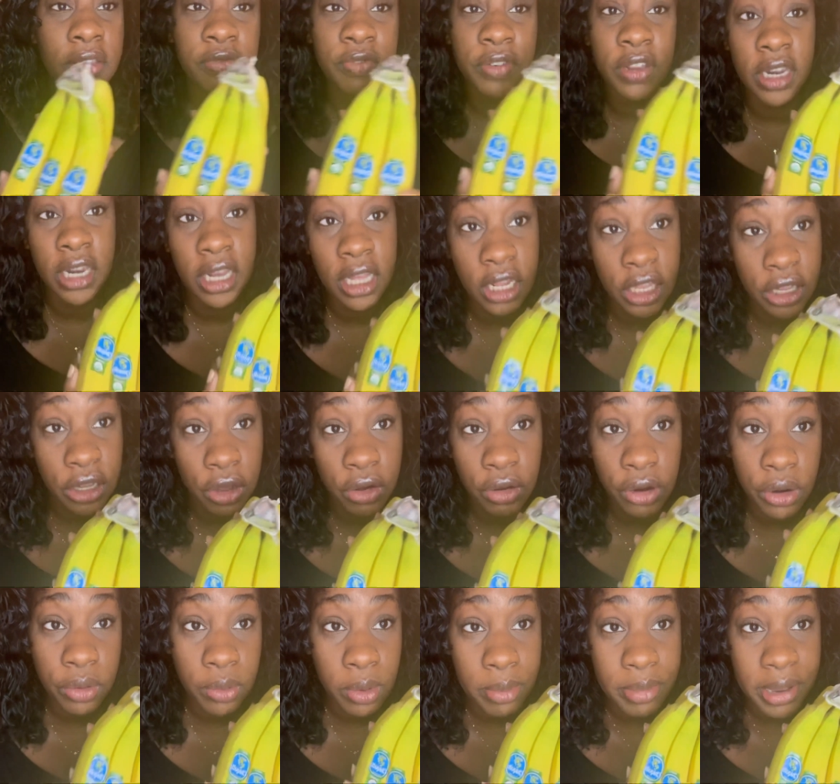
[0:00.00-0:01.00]
Vanilla
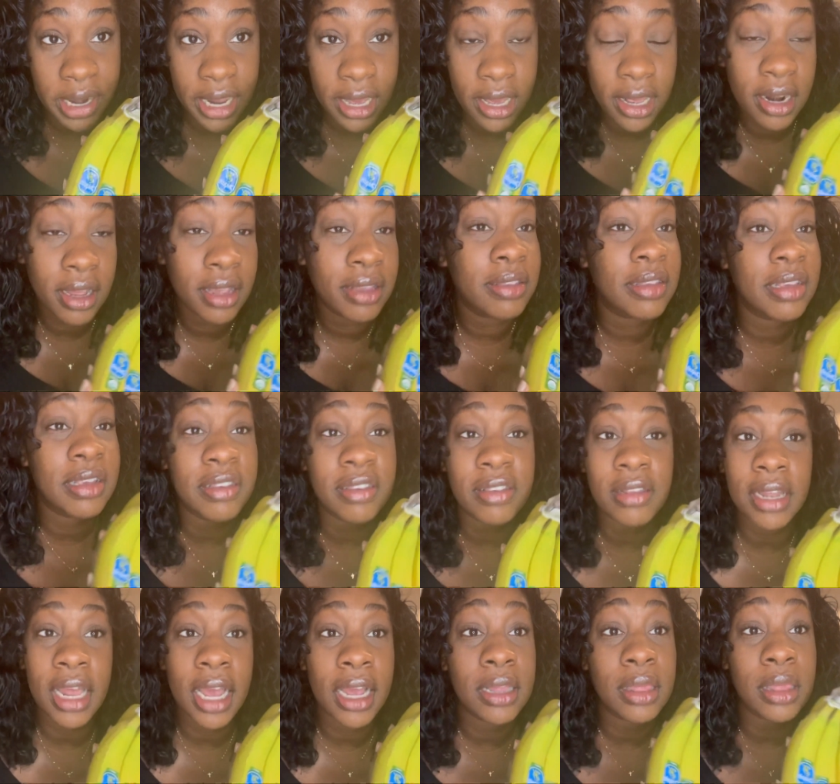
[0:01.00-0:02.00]
yogurt with bananas
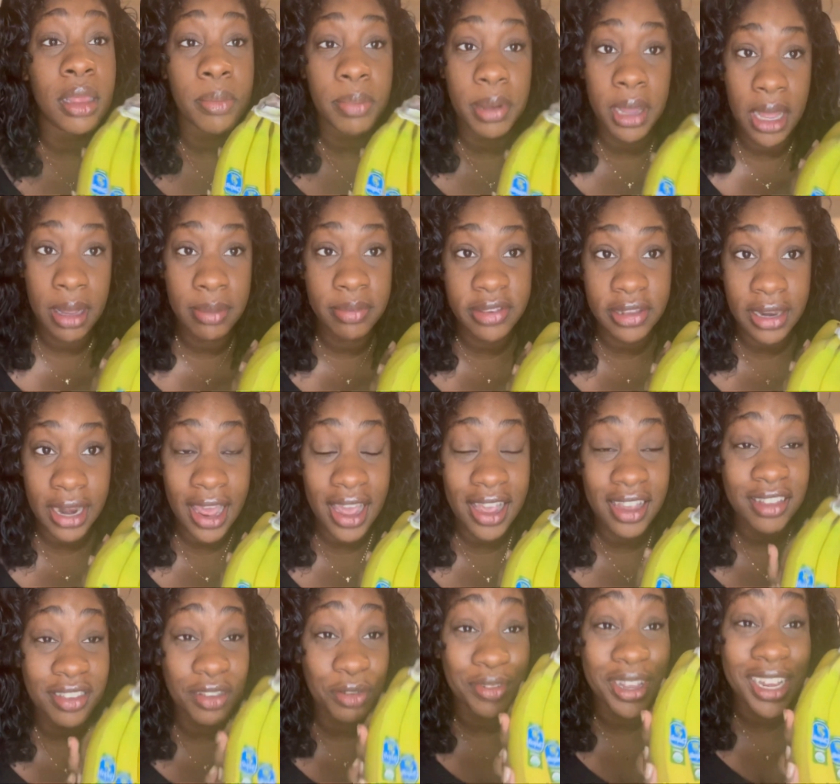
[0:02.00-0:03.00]
is like the bomb
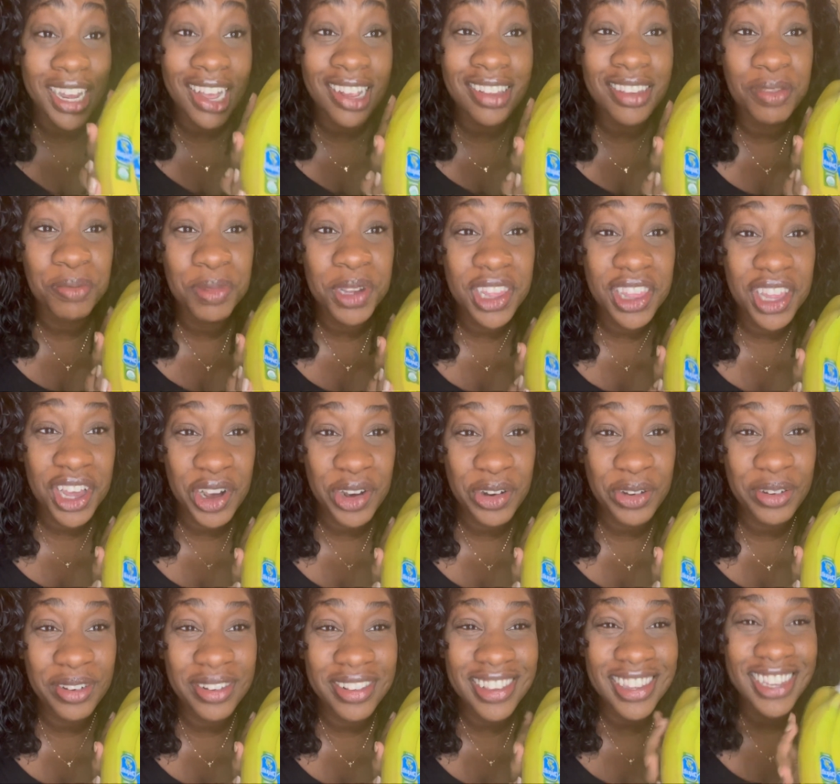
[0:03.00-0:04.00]
snack. So we got some of
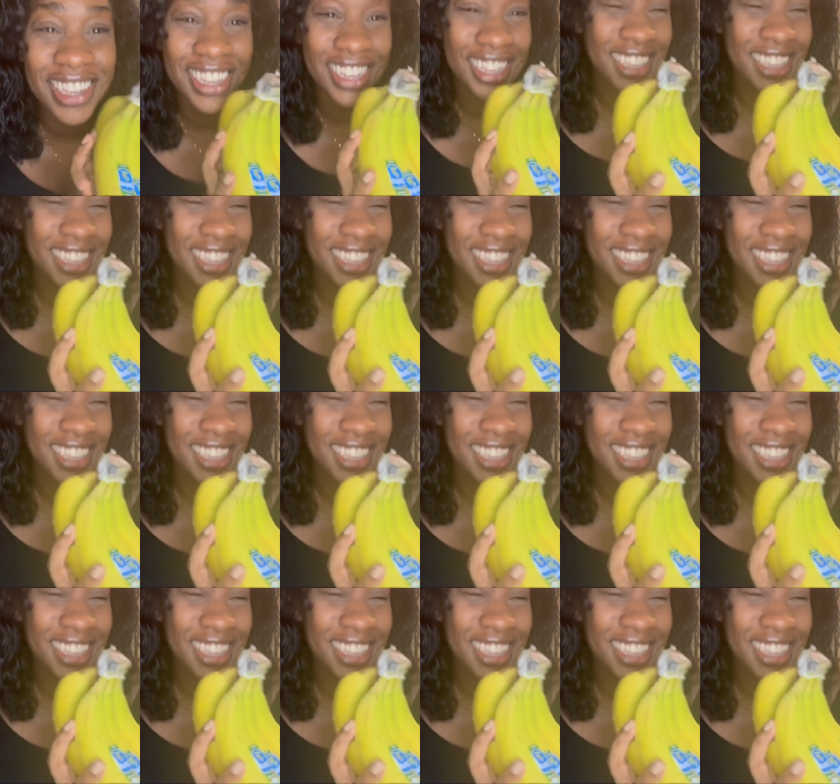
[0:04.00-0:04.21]
those.